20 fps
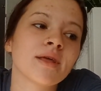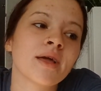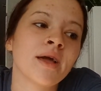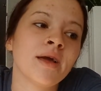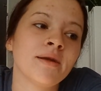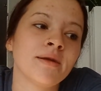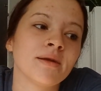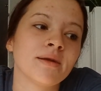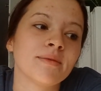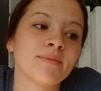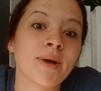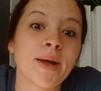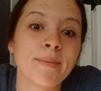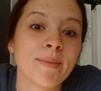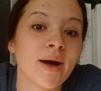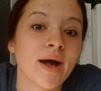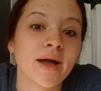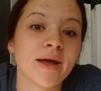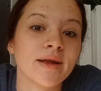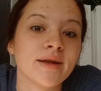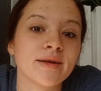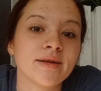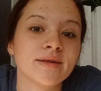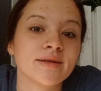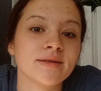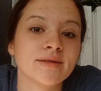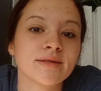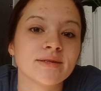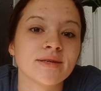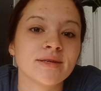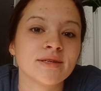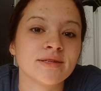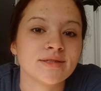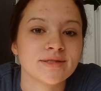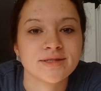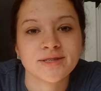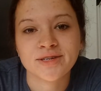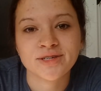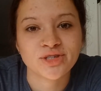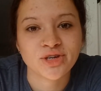And my mind is
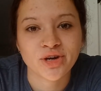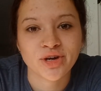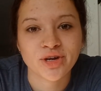a